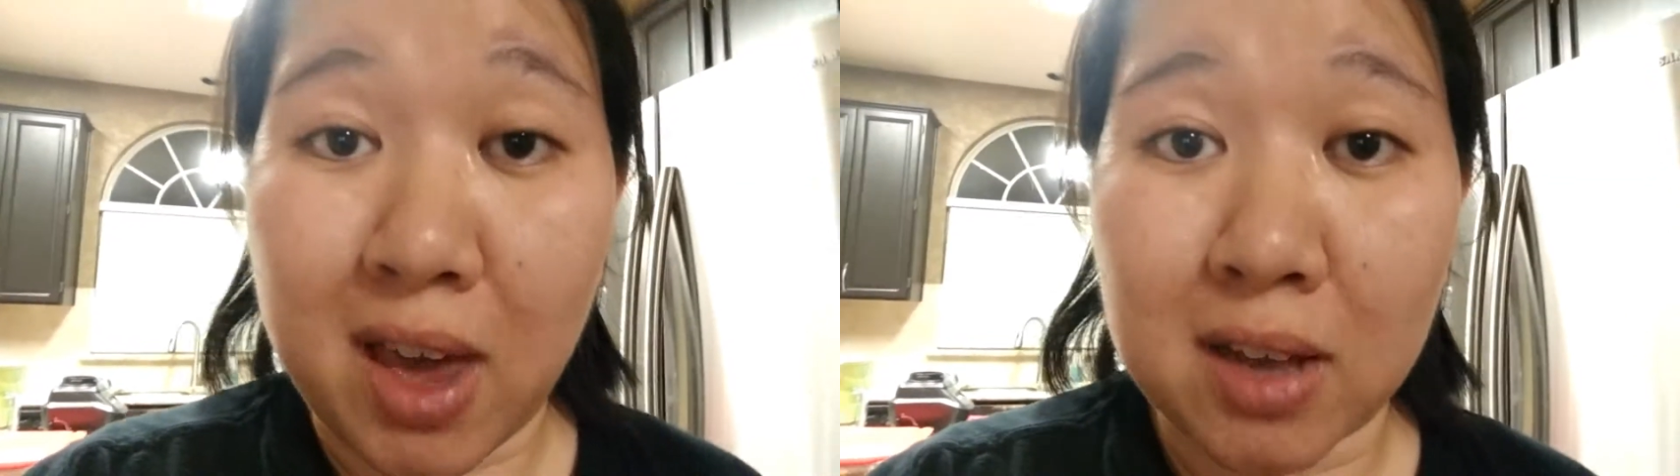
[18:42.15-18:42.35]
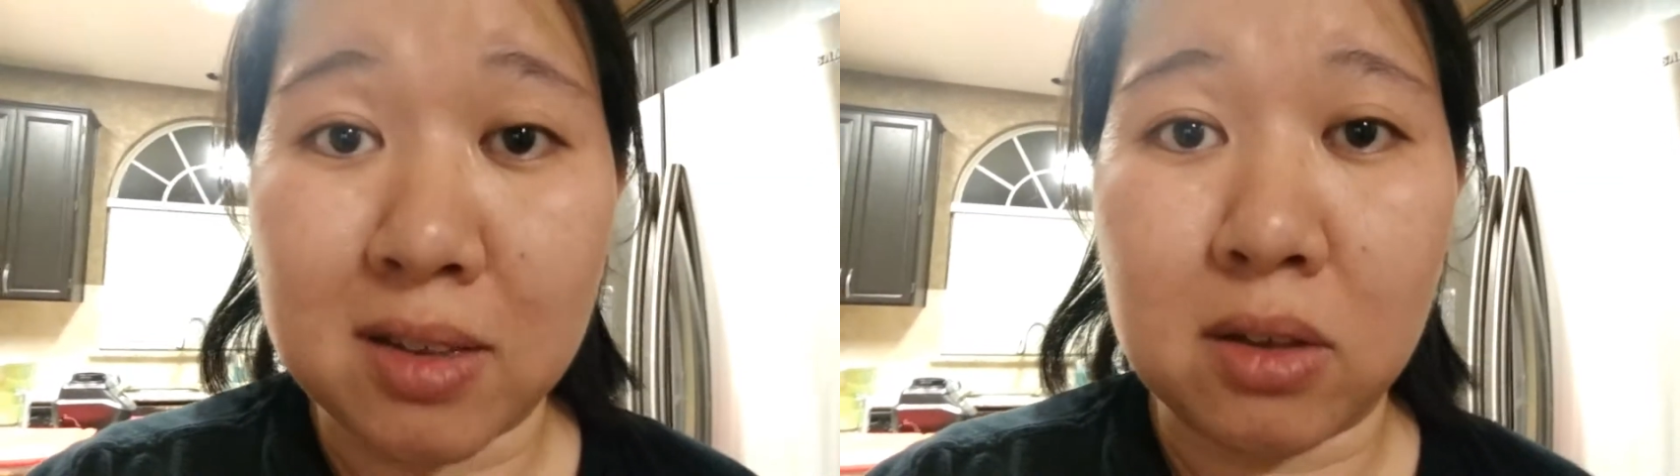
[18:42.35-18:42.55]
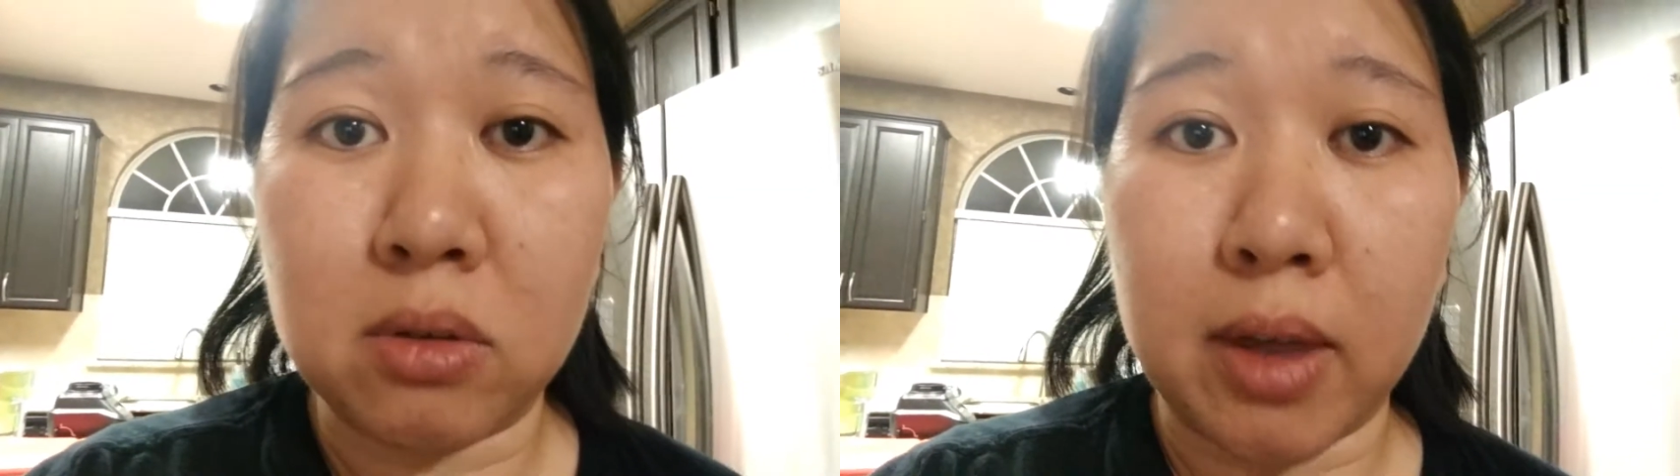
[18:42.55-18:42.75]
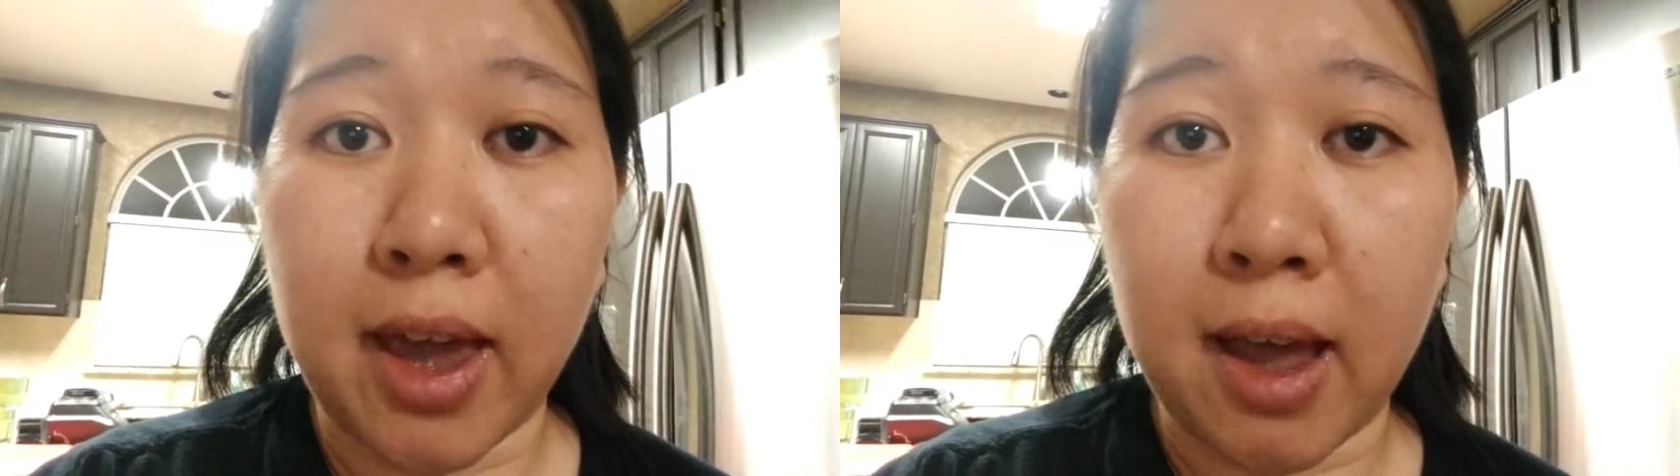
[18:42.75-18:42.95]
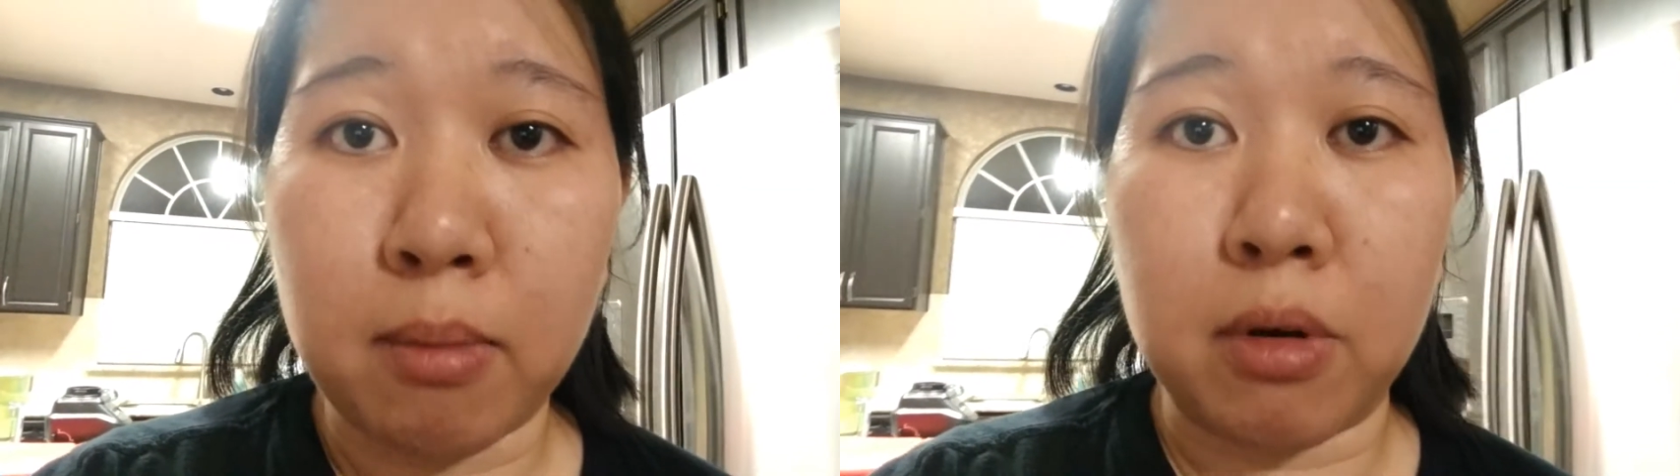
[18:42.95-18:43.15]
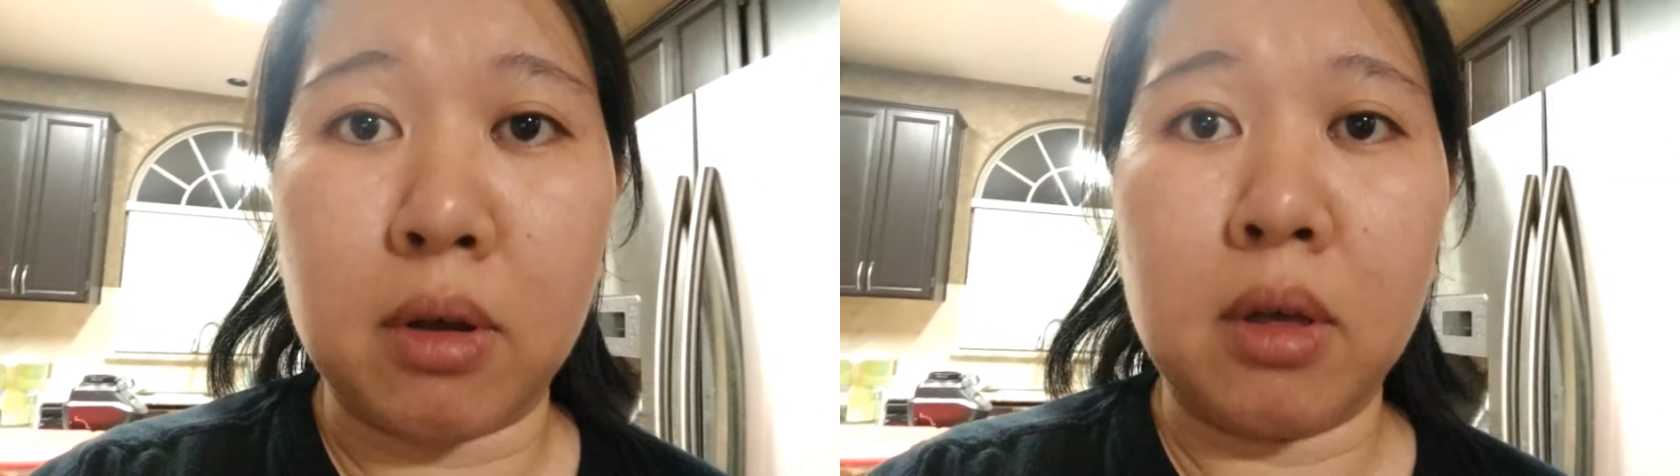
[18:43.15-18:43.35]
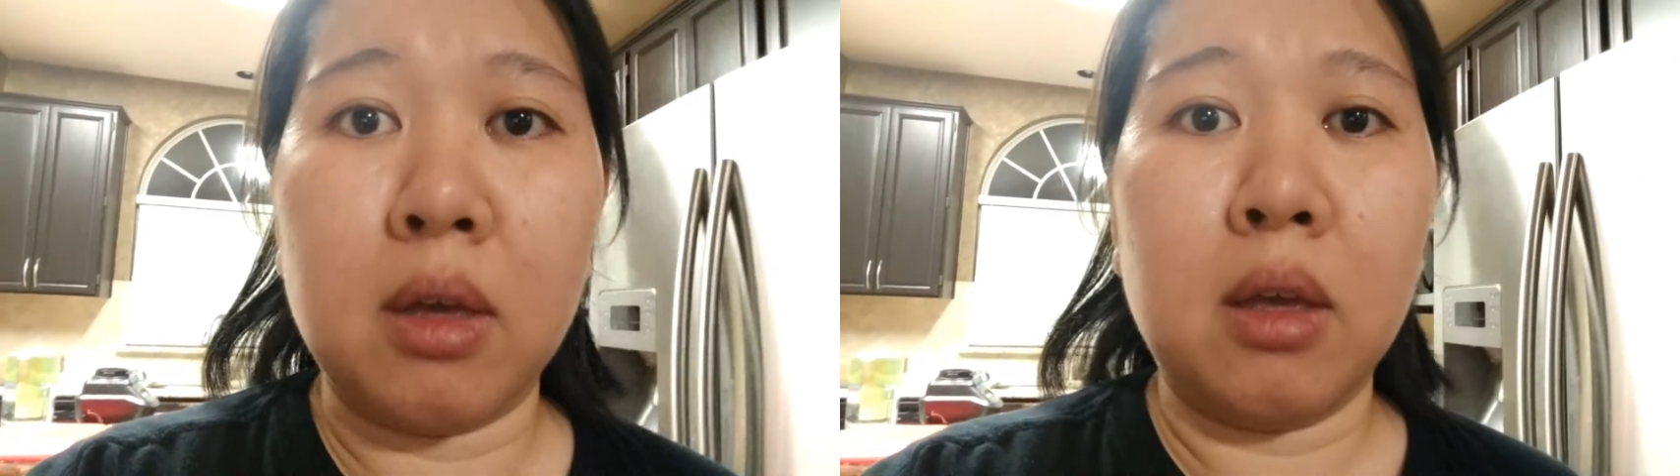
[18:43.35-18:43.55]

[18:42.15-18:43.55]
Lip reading: access to camera,